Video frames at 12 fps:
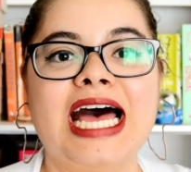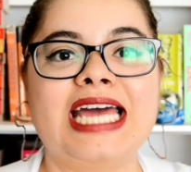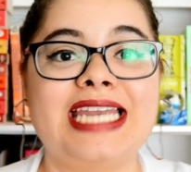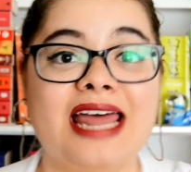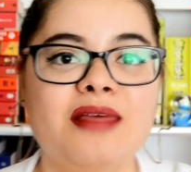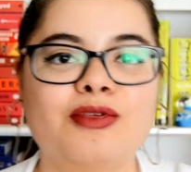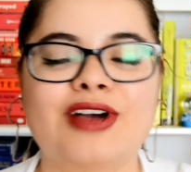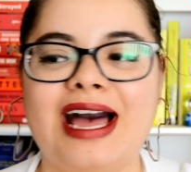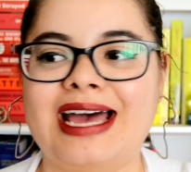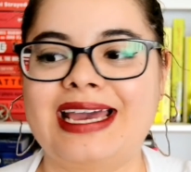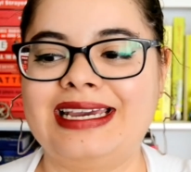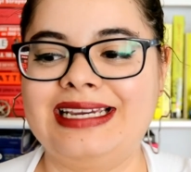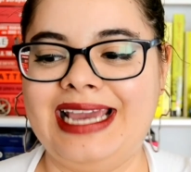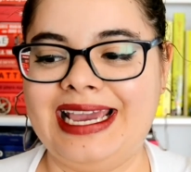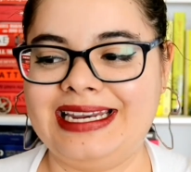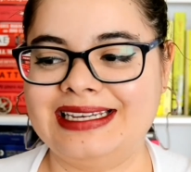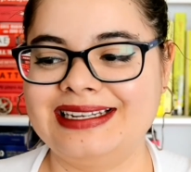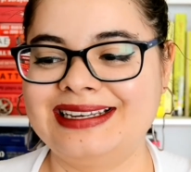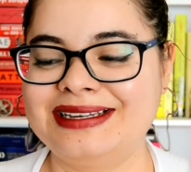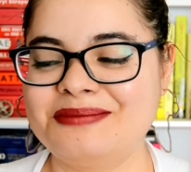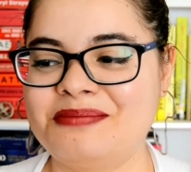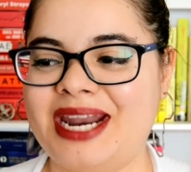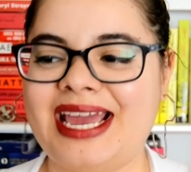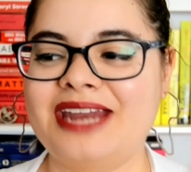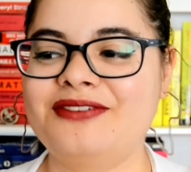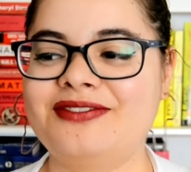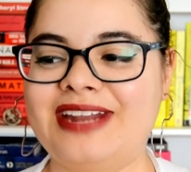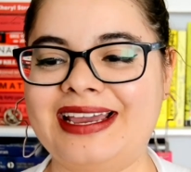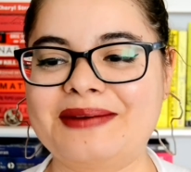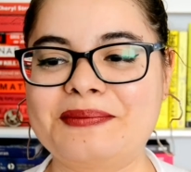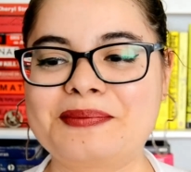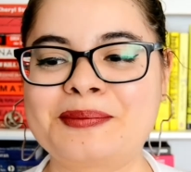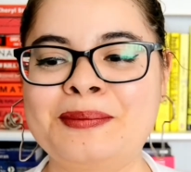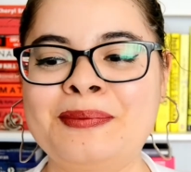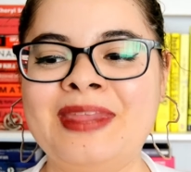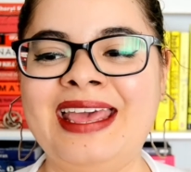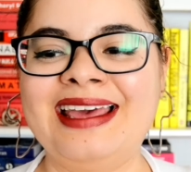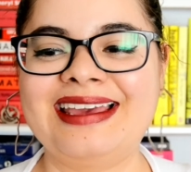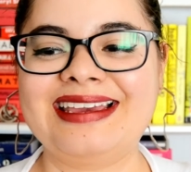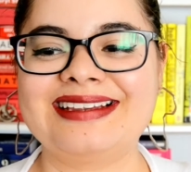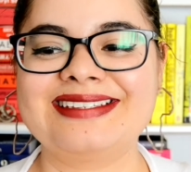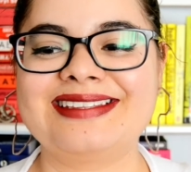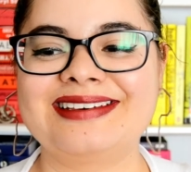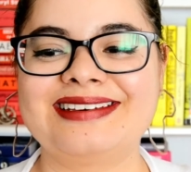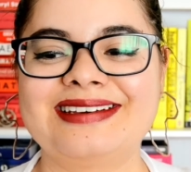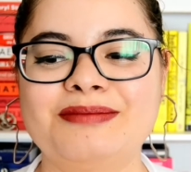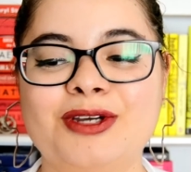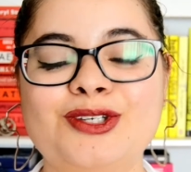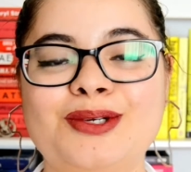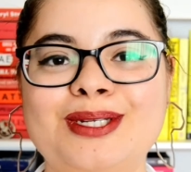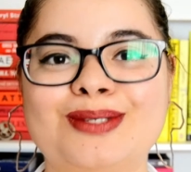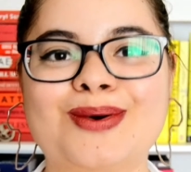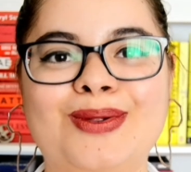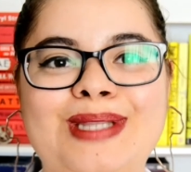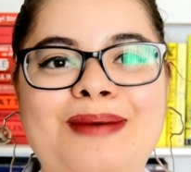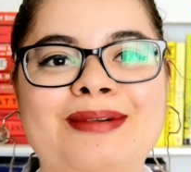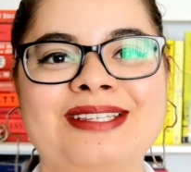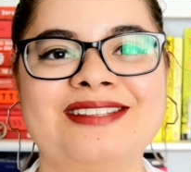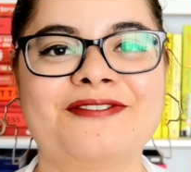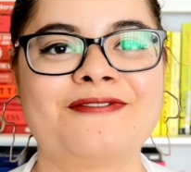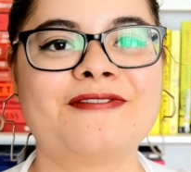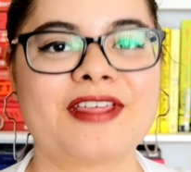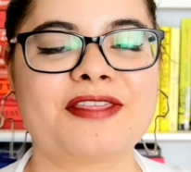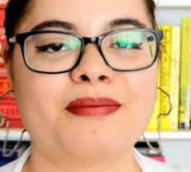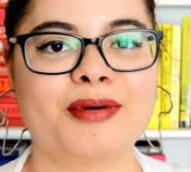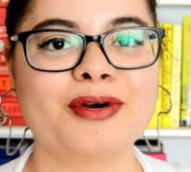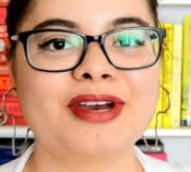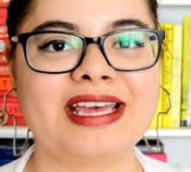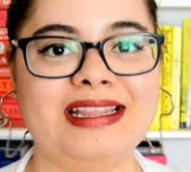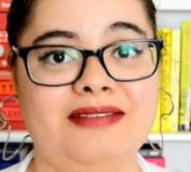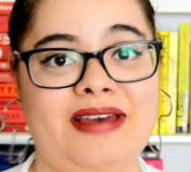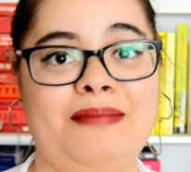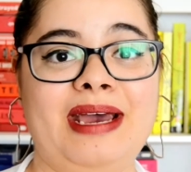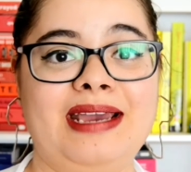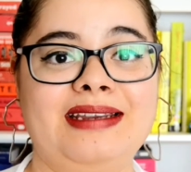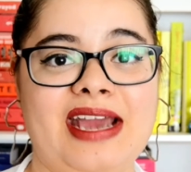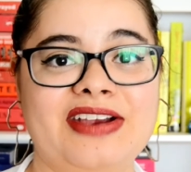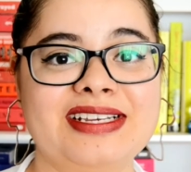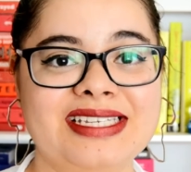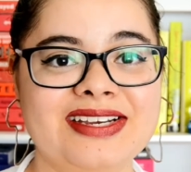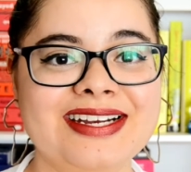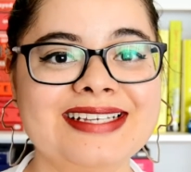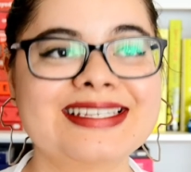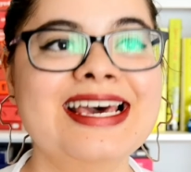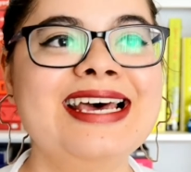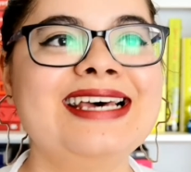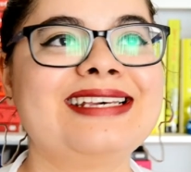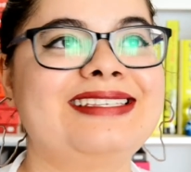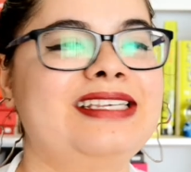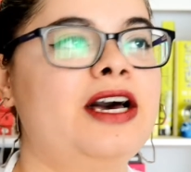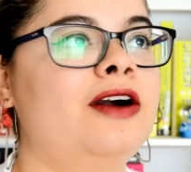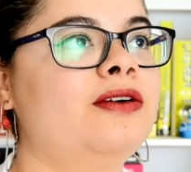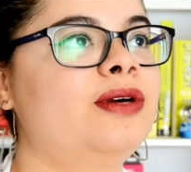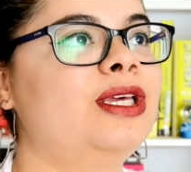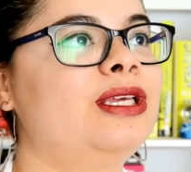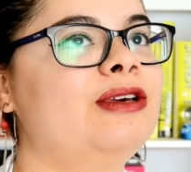Another book I hated, but I kind of like, it is the, I'm not sure what it's called now, but it's the 5th book in the Vampire Diaries series. So you